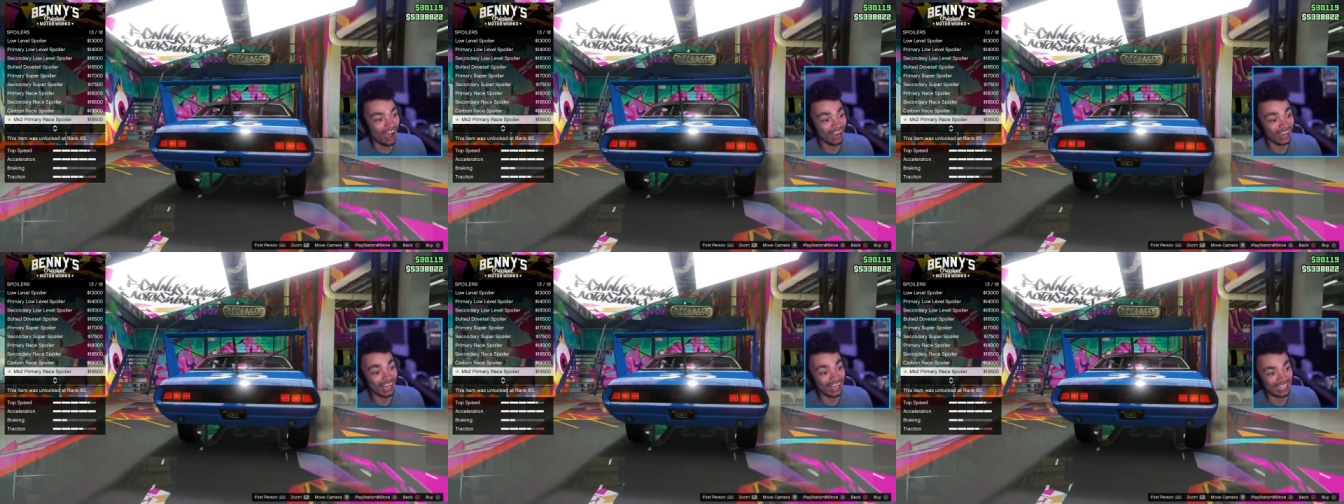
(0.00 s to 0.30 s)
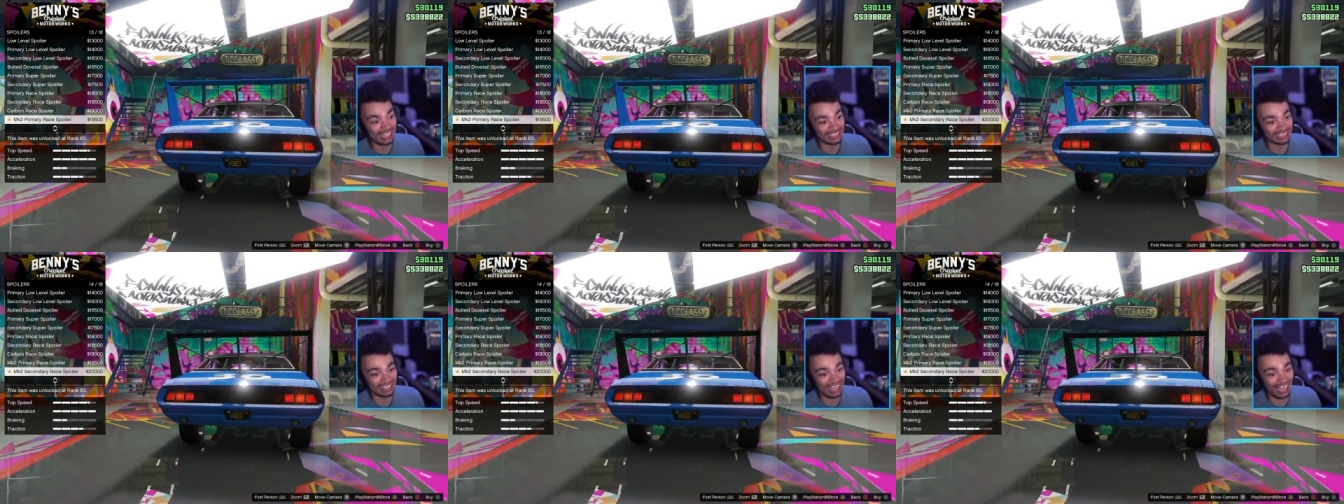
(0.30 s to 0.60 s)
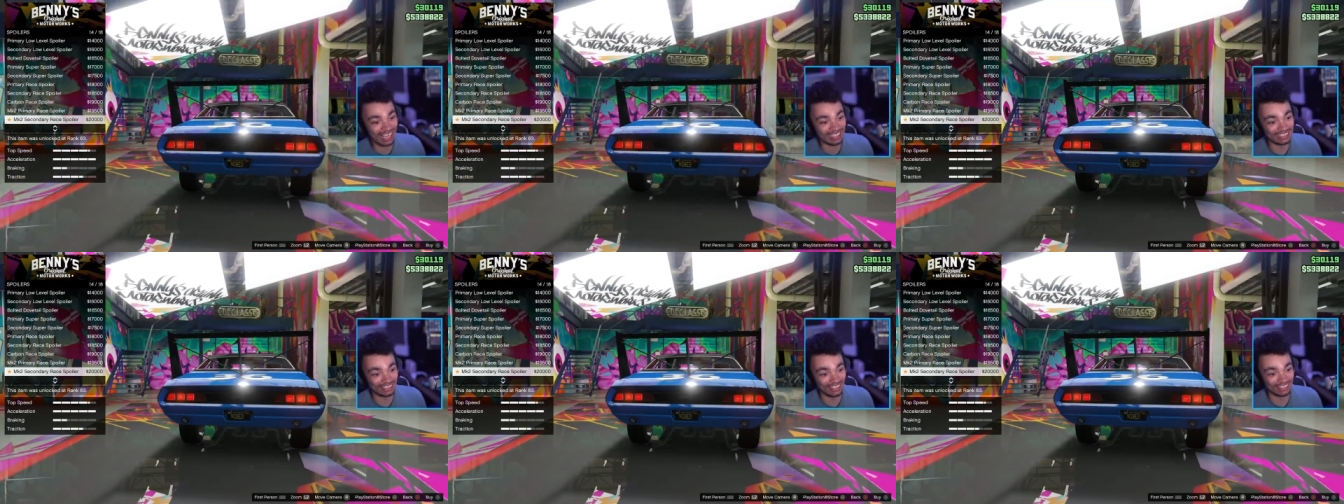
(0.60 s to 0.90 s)
and it
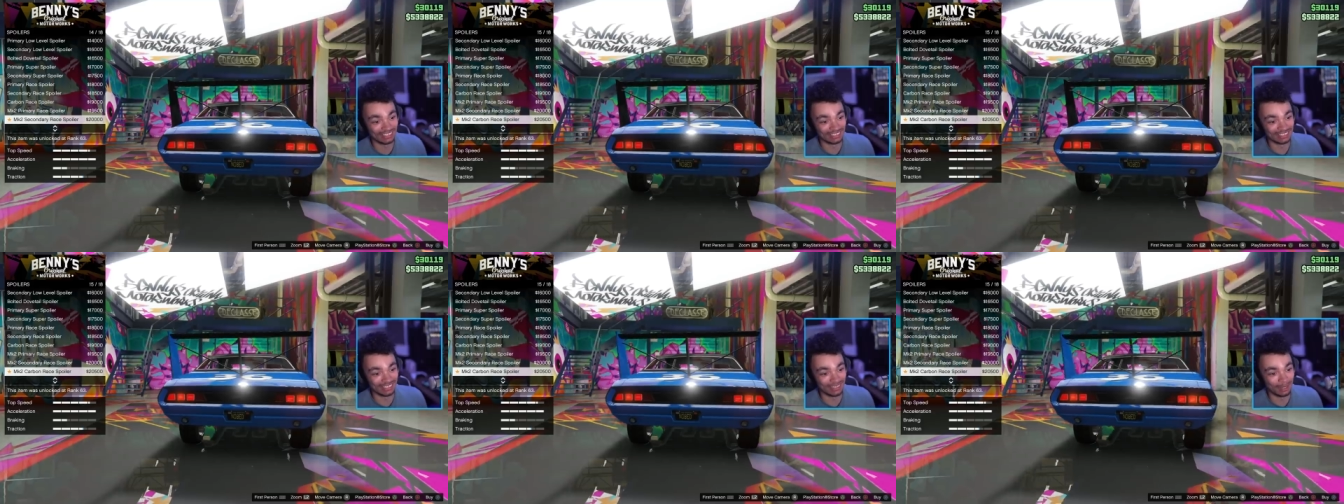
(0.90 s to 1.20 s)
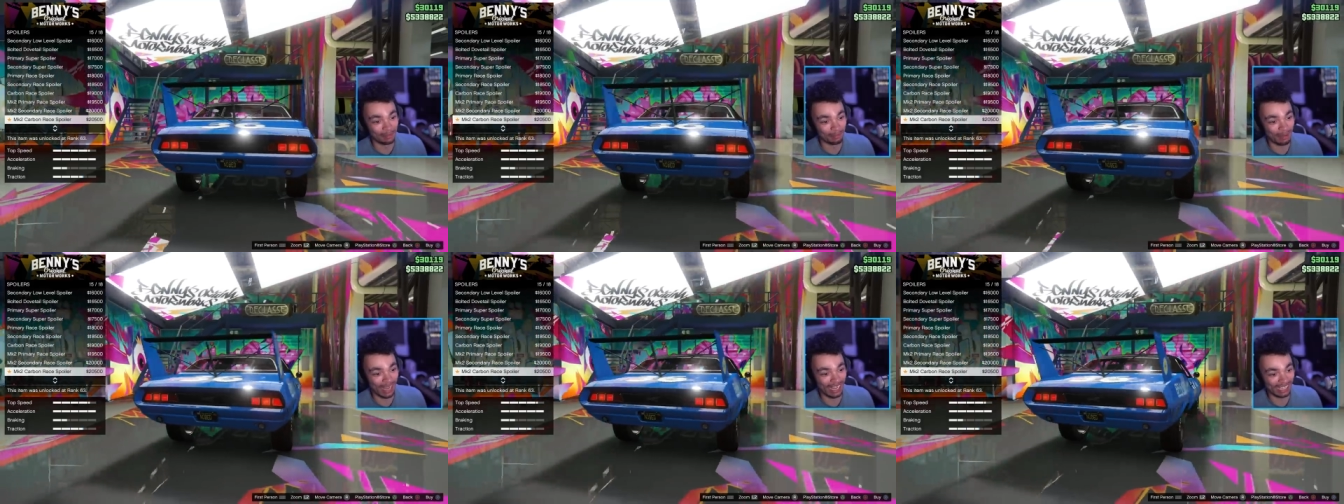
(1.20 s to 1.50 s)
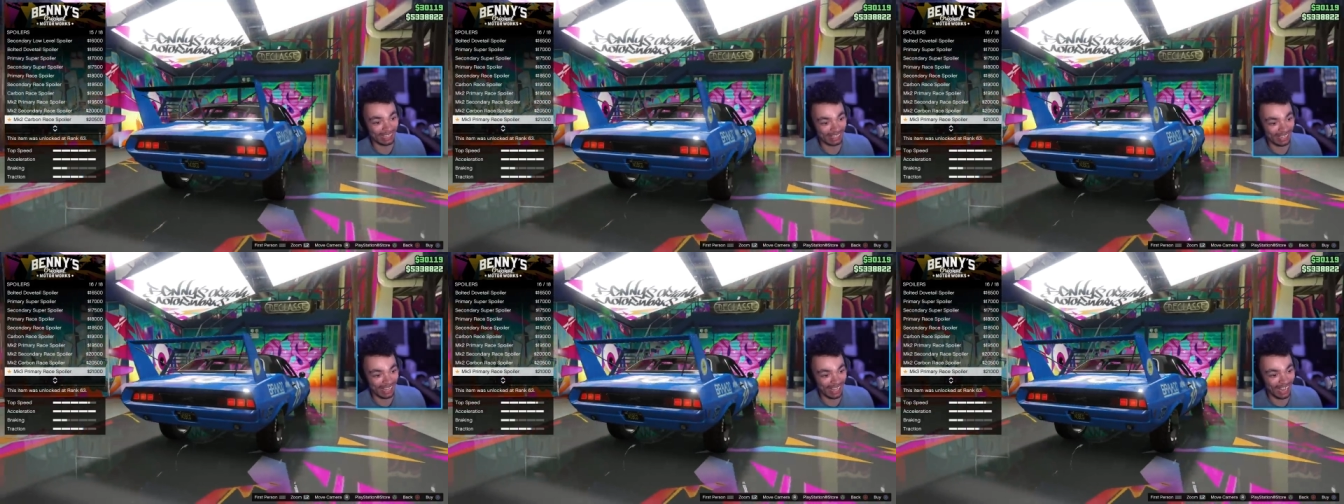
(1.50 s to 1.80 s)
ties onto the
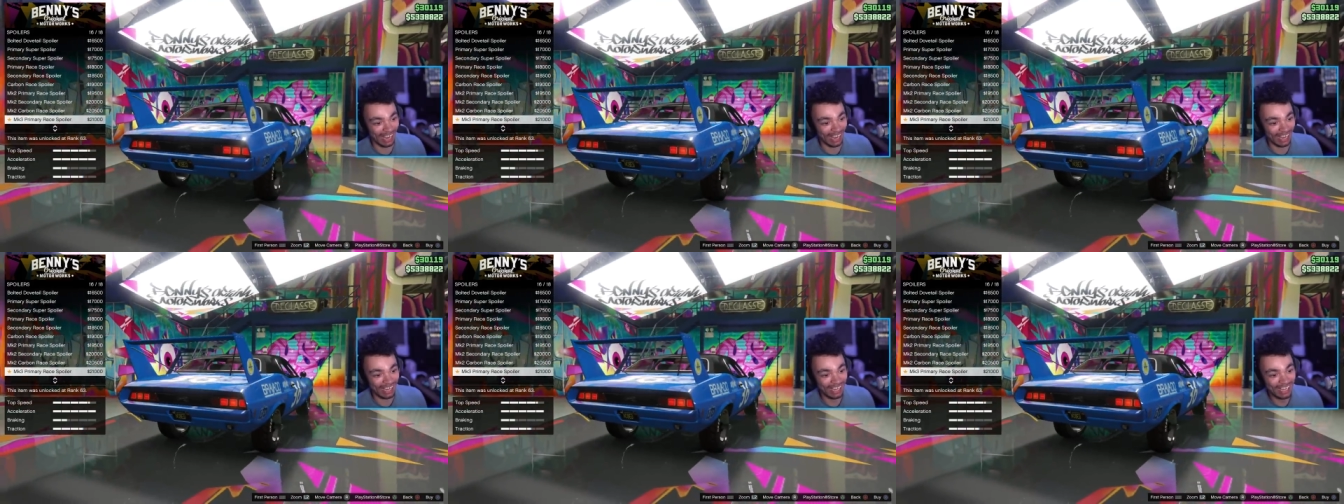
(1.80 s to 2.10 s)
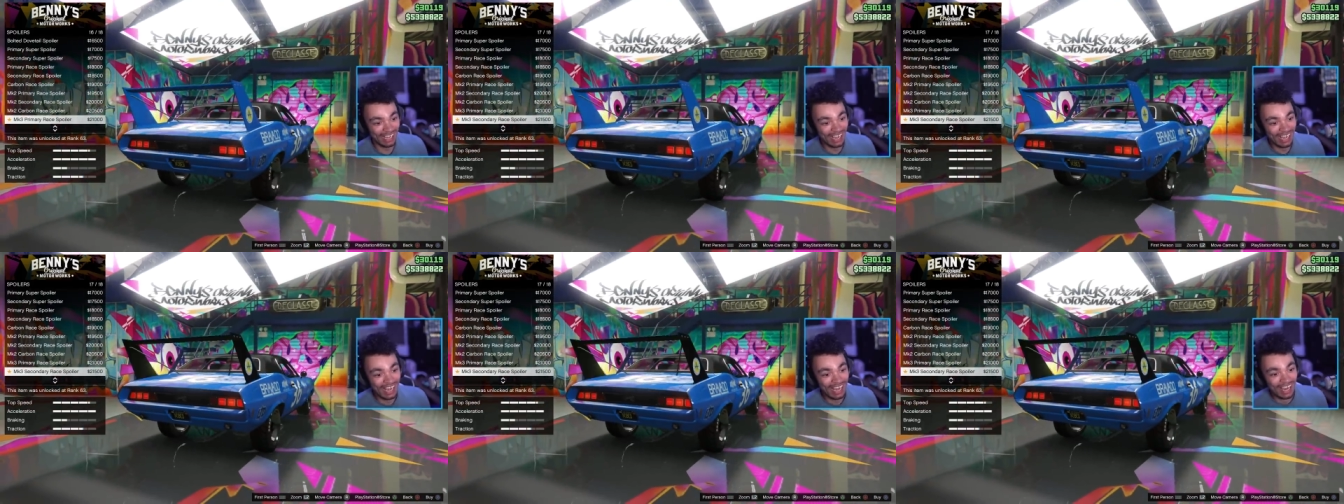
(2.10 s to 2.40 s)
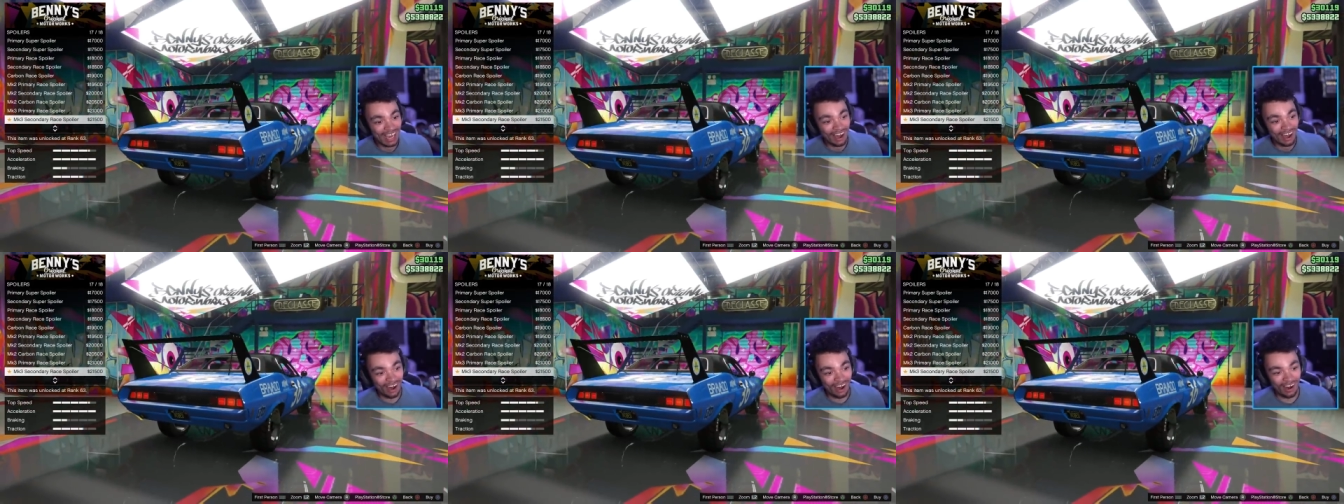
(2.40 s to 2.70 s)
back there.
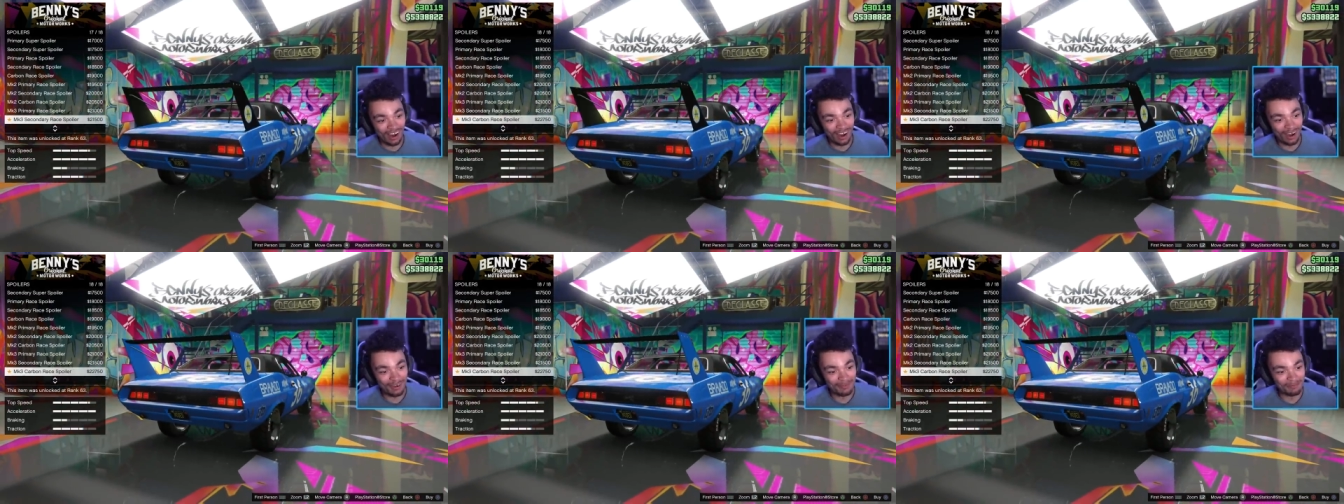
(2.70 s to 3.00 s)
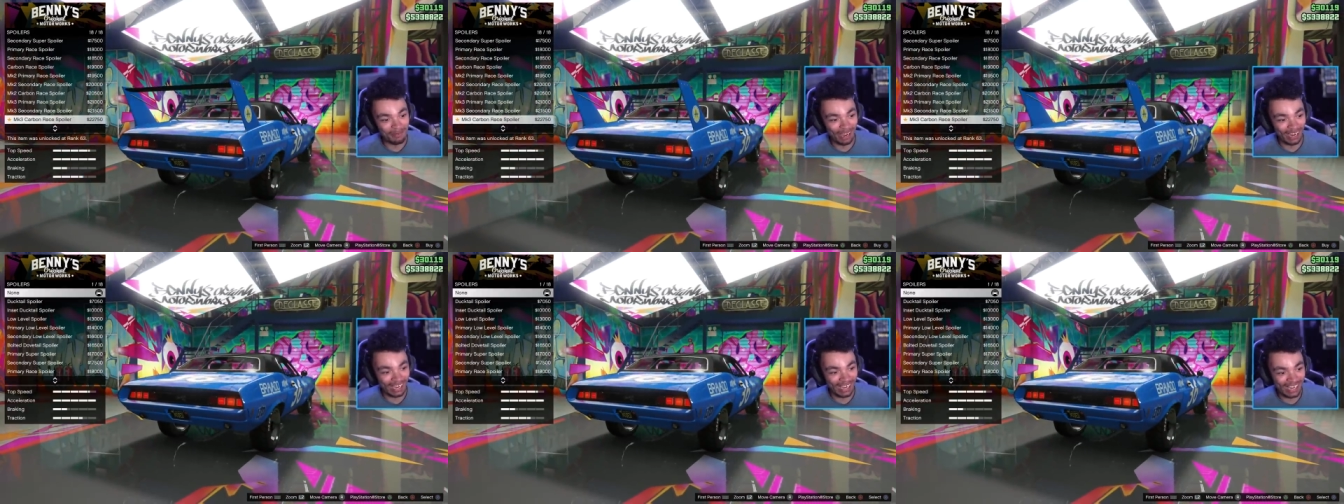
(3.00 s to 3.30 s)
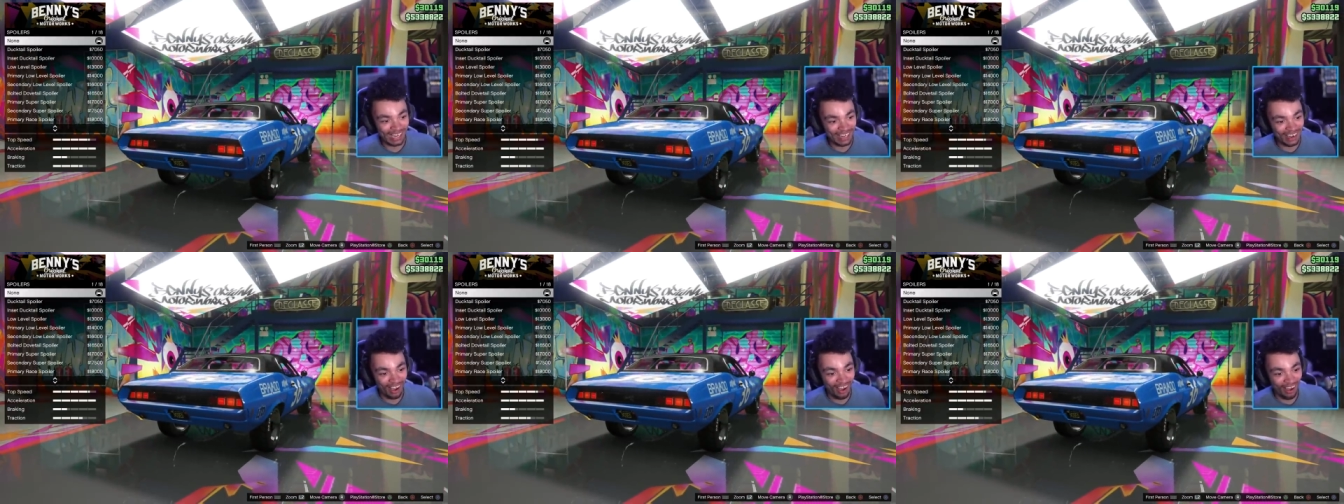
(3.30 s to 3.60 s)
Oh my
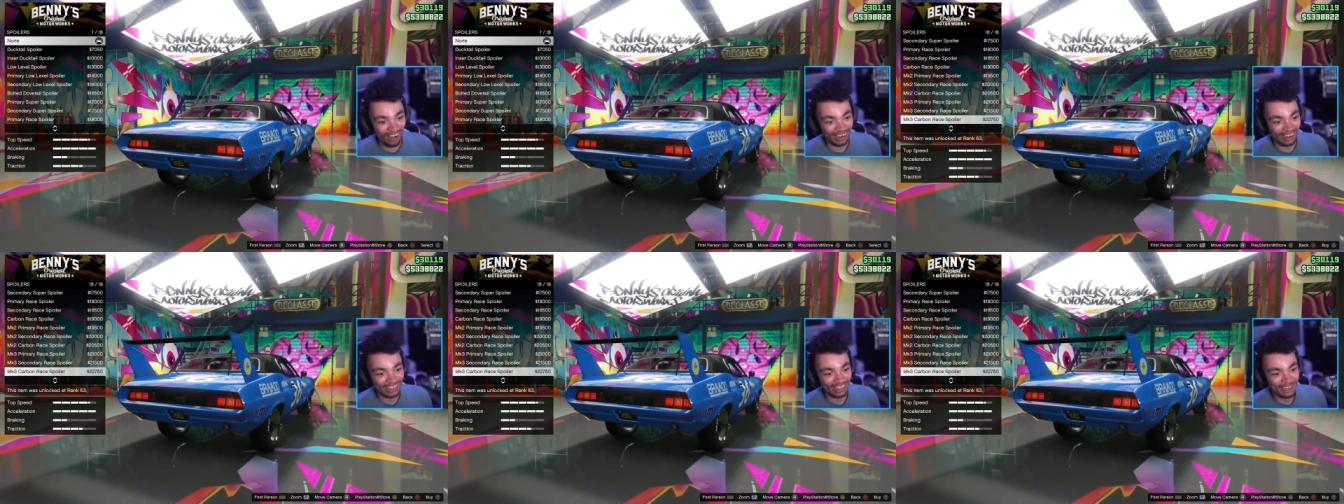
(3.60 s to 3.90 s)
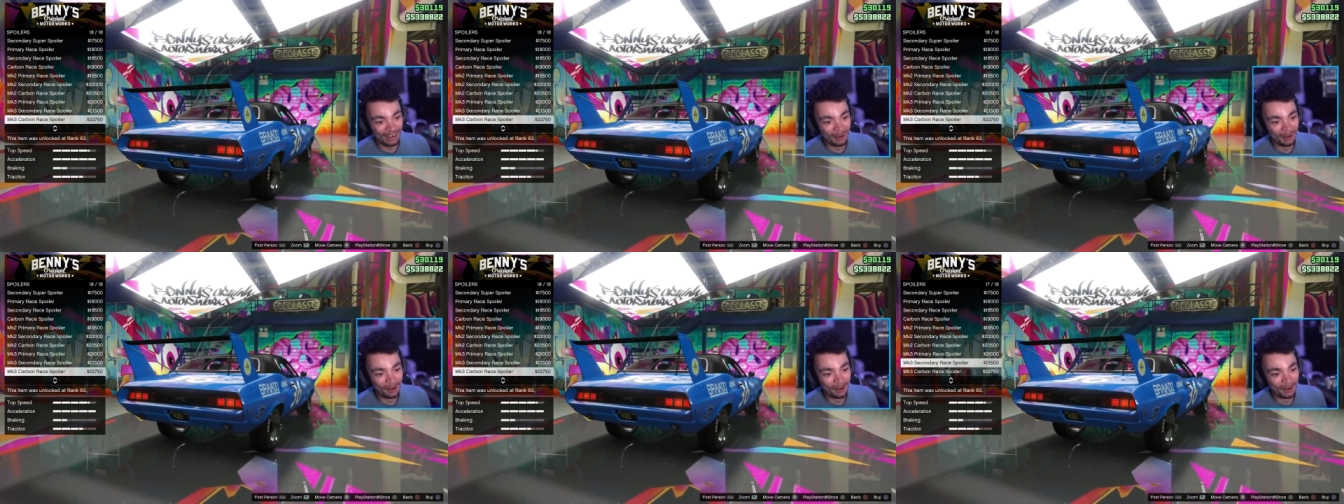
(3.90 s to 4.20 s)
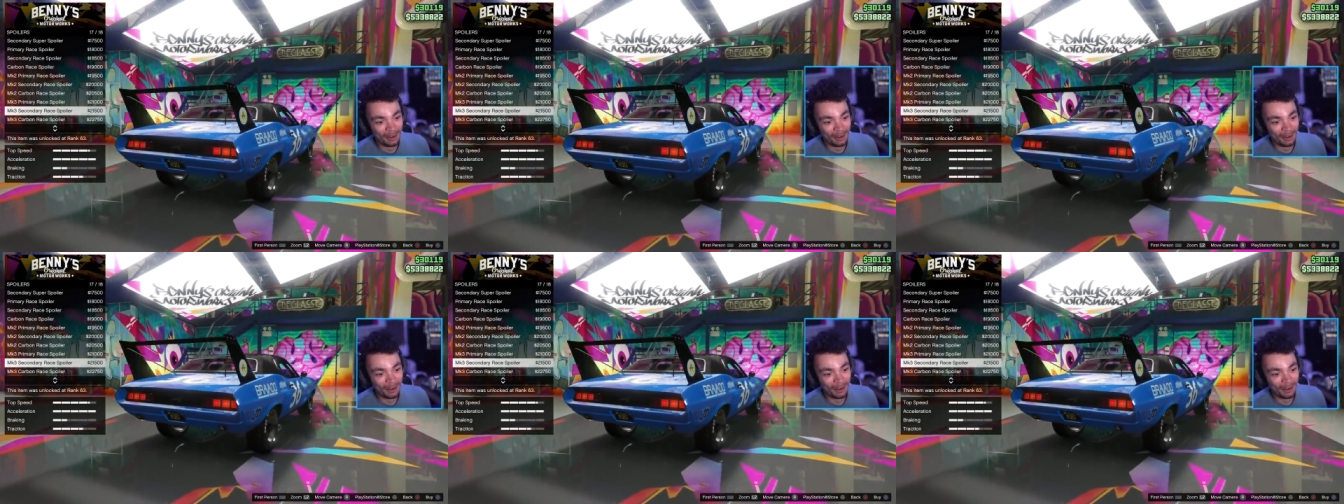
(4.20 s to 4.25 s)
god.